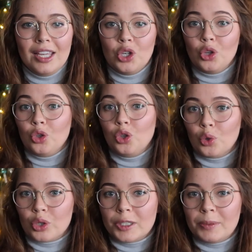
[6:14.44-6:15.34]
in
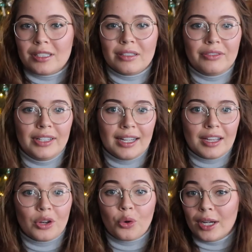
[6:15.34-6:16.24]
your
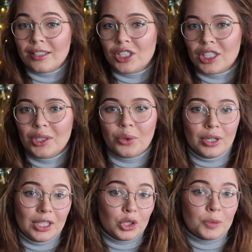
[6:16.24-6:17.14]
specific question
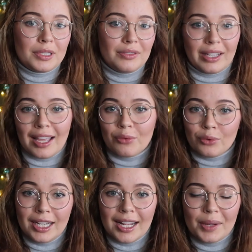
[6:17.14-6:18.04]
or your specific
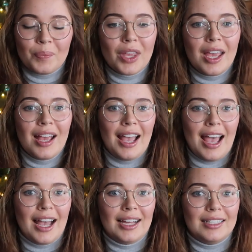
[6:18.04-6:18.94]
reading.
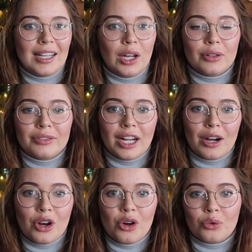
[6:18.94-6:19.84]
And a lot of
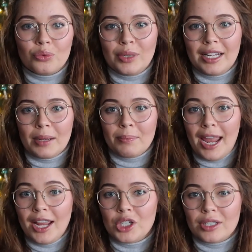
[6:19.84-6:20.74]
tarot reading
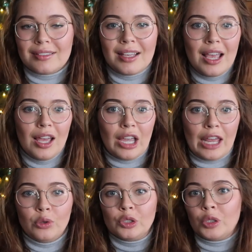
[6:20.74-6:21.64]
pages
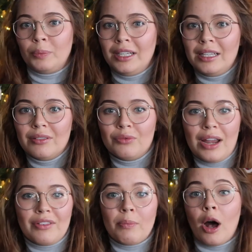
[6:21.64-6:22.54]
can also be
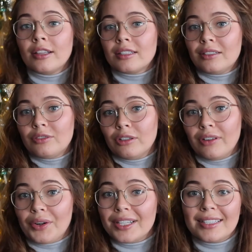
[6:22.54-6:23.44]
very positive or
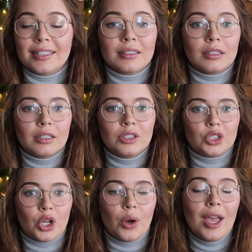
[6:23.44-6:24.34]
very cynical,
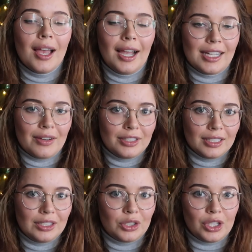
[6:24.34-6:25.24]
so I
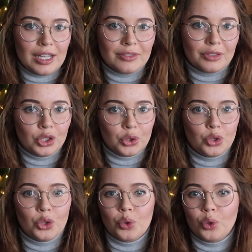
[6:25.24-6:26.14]
definitely suggest for you
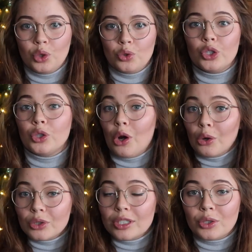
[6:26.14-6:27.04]
to use your
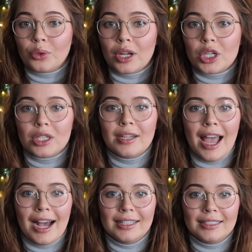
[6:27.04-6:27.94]
own intuition,
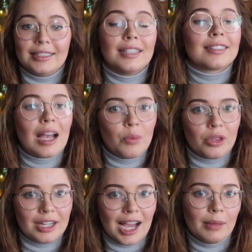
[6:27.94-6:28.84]
and it does come
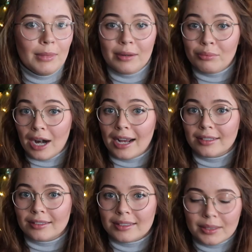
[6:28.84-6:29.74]
with time and
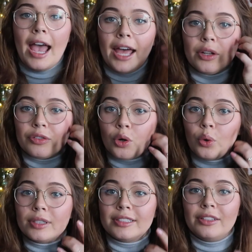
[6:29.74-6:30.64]
practice. And of
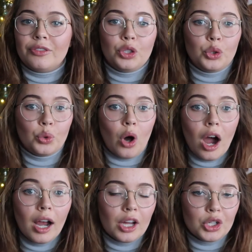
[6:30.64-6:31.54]
course, if you
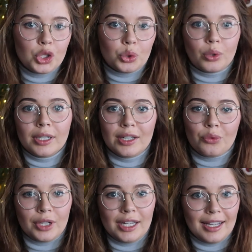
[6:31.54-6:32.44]
are unsure in
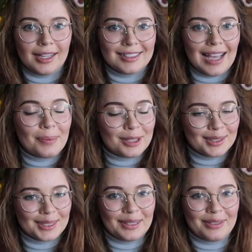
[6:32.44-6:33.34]
a reading, it's
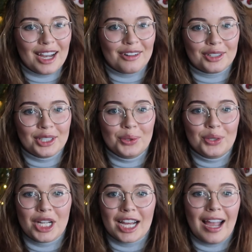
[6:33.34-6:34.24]
absolutely fine for you
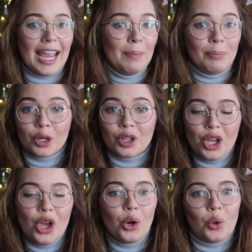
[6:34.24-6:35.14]
to check a book
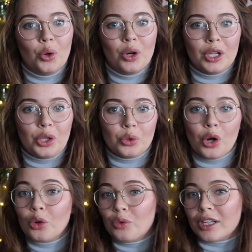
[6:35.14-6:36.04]
or
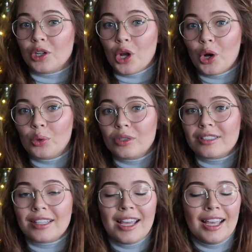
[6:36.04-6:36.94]
your own written
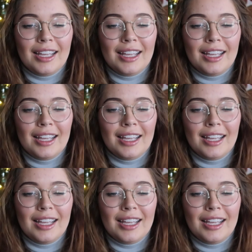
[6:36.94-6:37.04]
notes